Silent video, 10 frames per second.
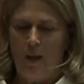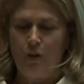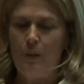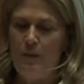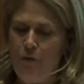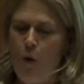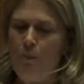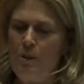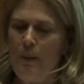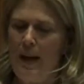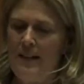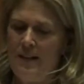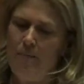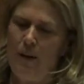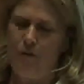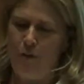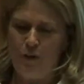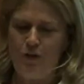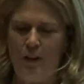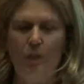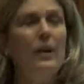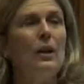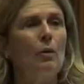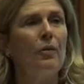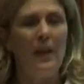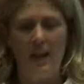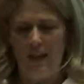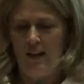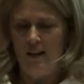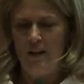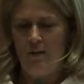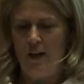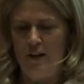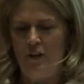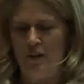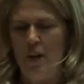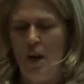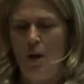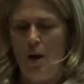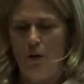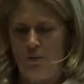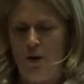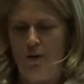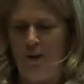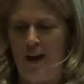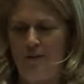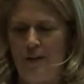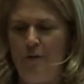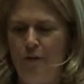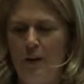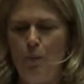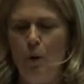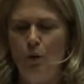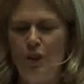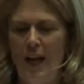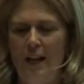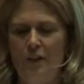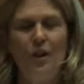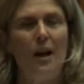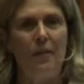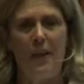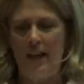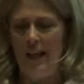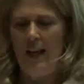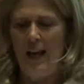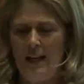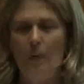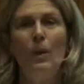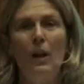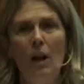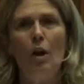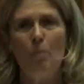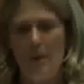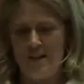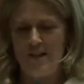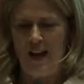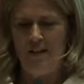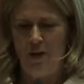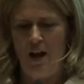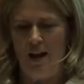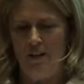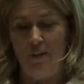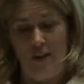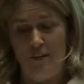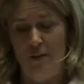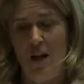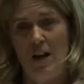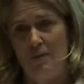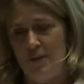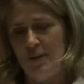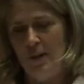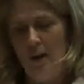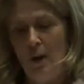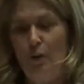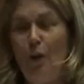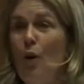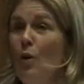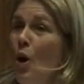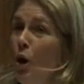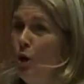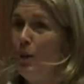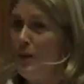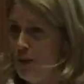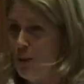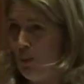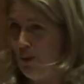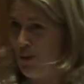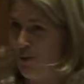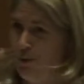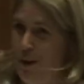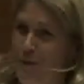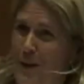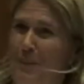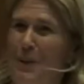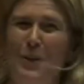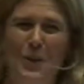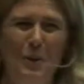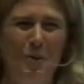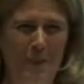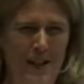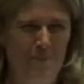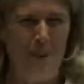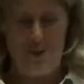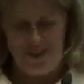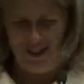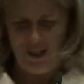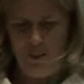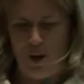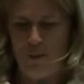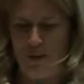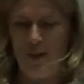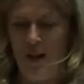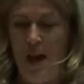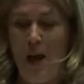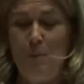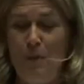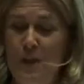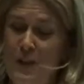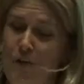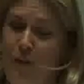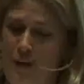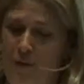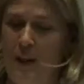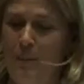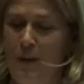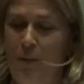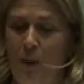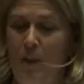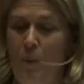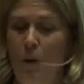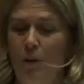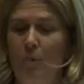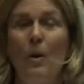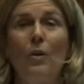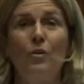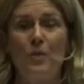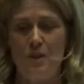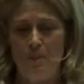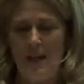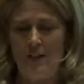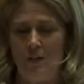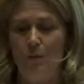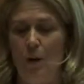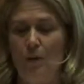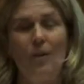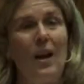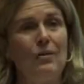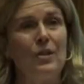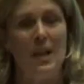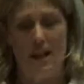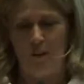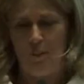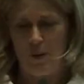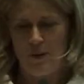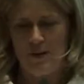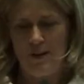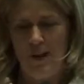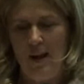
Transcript: Through informed debate and by fostering critical thinking and innovation on road safety, Fred will challenge our thinking and he will help us save, li save lives. So, who is this person, Fred Wegman, who you'll meet personally in a moment? Professor Fred Wegman is one of the world's most respected road safety experts.